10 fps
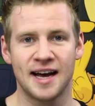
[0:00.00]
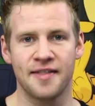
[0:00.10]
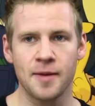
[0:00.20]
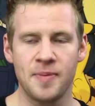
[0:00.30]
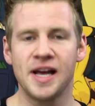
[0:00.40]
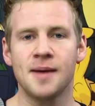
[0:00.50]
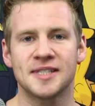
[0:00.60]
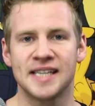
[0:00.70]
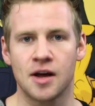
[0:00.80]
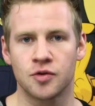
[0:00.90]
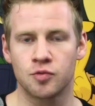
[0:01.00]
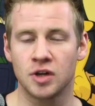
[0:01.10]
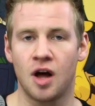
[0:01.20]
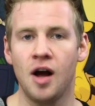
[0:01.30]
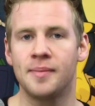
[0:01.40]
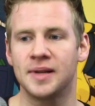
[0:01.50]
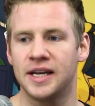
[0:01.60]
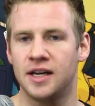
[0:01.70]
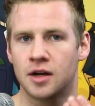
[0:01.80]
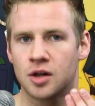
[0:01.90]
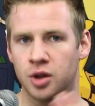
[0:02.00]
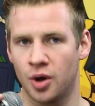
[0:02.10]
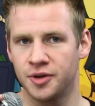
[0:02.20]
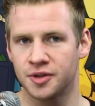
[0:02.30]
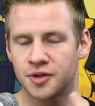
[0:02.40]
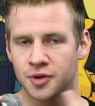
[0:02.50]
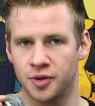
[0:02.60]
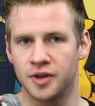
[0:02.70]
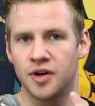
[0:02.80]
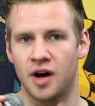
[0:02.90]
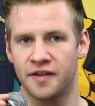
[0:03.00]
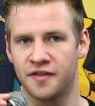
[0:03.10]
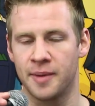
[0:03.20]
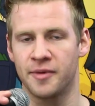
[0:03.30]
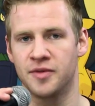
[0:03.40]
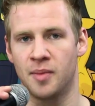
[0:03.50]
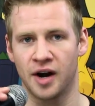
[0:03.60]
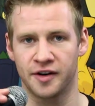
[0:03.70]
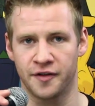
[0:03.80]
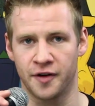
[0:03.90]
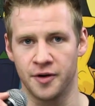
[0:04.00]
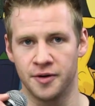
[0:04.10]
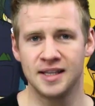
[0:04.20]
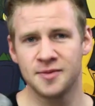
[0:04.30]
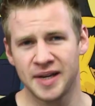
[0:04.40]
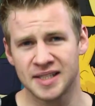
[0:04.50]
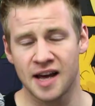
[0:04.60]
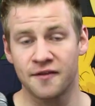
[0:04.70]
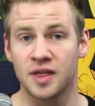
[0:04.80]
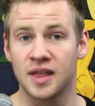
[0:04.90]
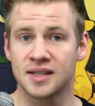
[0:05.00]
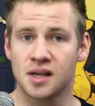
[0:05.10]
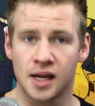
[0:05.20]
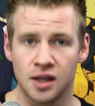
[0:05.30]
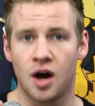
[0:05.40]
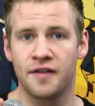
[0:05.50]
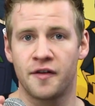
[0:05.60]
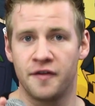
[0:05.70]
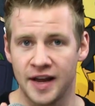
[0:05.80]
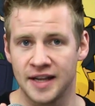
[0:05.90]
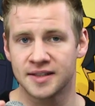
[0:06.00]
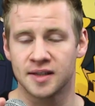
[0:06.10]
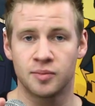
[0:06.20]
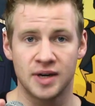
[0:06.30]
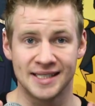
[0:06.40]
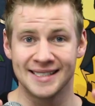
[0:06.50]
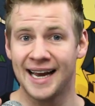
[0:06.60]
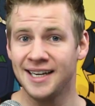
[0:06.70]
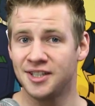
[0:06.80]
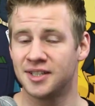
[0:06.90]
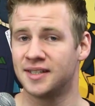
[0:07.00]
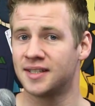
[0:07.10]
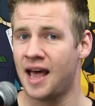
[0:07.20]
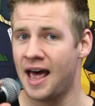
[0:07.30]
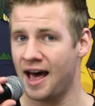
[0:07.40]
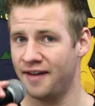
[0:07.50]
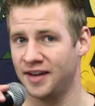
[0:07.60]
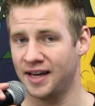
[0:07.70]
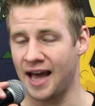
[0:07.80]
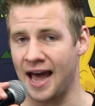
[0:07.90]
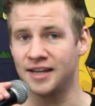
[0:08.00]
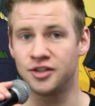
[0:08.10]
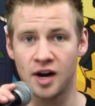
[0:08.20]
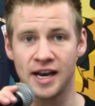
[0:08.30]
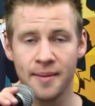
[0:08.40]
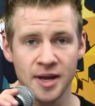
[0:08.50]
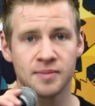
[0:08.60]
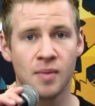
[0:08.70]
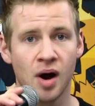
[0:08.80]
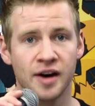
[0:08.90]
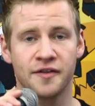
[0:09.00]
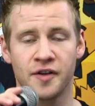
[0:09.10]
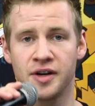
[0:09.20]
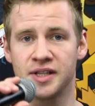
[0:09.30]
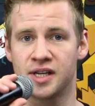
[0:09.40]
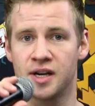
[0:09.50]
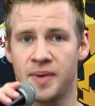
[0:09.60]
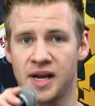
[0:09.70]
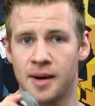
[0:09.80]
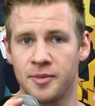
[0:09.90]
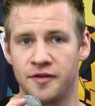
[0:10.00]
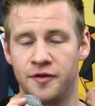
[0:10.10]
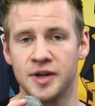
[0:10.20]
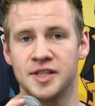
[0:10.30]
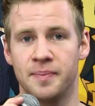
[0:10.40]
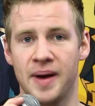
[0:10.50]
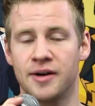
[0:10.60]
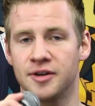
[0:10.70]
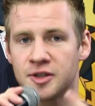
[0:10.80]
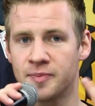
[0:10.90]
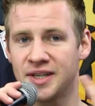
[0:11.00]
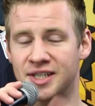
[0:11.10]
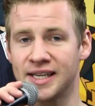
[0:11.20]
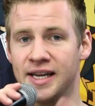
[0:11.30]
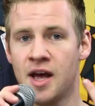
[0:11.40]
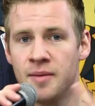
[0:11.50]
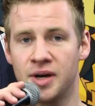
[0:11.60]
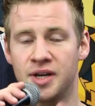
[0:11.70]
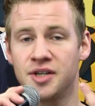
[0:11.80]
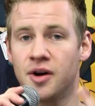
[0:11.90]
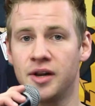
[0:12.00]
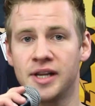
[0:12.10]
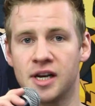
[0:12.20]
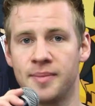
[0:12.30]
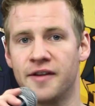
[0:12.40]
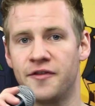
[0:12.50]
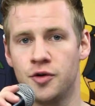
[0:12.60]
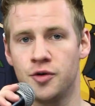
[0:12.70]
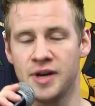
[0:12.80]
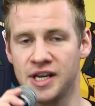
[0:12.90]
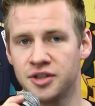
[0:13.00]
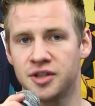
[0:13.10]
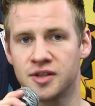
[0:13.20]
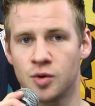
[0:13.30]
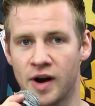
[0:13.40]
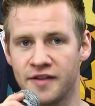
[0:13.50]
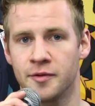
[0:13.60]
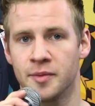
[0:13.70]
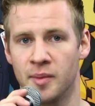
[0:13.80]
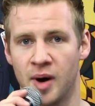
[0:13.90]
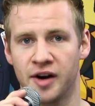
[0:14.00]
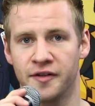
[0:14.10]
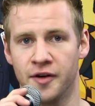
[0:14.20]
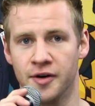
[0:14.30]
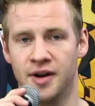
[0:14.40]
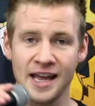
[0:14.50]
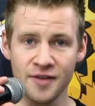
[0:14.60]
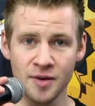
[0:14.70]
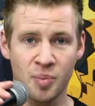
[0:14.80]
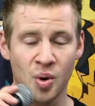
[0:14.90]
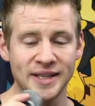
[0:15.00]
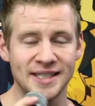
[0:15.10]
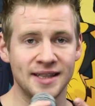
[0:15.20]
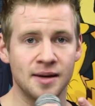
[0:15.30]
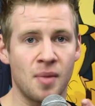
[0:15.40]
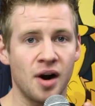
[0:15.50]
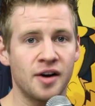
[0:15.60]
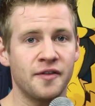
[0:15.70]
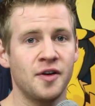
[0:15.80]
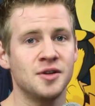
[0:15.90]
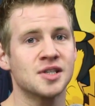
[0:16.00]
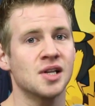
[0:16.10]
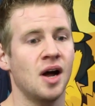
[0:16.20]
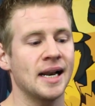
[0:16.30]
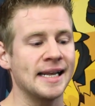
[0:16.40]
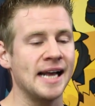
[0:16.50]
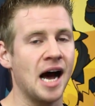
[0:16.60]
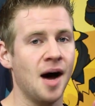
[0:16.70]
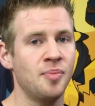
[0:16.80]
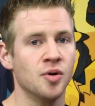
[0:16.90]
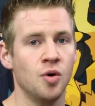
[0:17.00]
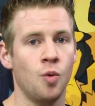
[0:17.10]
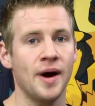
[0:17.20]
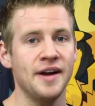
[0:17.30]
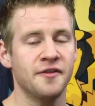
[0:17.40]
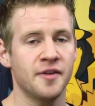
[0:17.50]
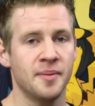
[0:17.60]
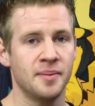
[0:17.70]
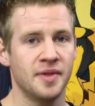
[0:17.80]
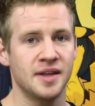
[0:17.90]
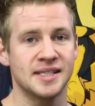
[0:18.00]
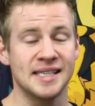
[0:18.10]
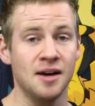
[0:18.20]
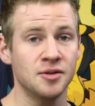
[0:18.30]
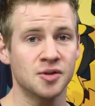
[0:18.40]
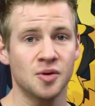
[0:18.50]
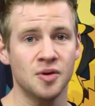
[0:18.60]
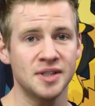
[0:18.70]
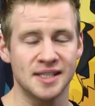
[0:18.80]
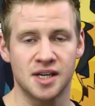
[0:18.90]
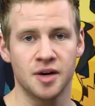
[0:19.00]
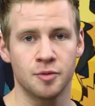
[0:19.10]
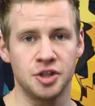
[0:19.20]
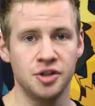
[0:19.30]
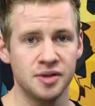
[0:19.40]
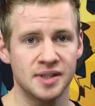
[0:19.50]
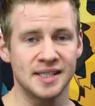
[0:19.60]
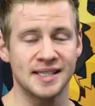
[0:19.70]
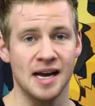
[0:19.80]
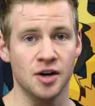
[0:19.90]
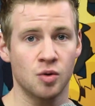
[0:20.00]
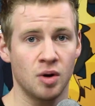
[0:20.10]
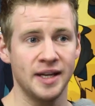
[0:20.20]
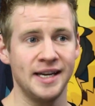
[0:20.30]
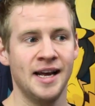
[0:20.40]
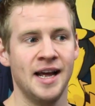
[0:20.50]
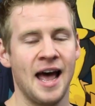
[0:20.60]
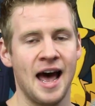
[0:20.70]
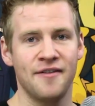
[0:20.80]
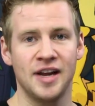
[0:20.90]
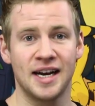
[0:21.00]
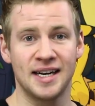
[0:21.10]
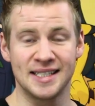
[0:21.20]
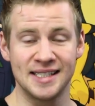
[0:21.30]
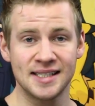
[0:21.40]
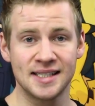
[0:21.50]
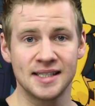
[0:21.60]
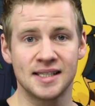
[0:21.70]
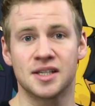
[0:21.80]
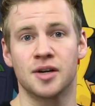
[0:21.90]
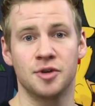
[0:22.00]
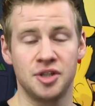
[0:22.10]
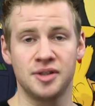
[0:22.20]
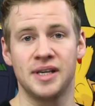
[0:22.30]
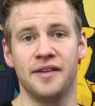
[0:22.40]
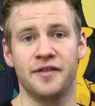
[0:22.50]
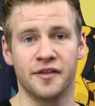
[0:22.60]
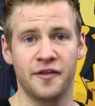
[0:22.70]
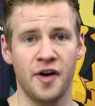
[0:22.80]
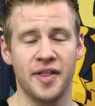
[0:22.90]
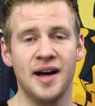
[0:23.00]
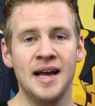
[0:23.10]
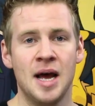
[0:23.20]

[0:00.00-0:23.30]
they pick up sound reliably close to the diaphragm of the microphone. This means that for things like live events and presentations, having a dynamic microphone is going to pick up your voice better, especially because you're only going to be a few inches away from the microphone. Even pointing the microphone slightly up or away from the sound source is going to reduce the sound quality. Having it at a distance is going to reduce it even further.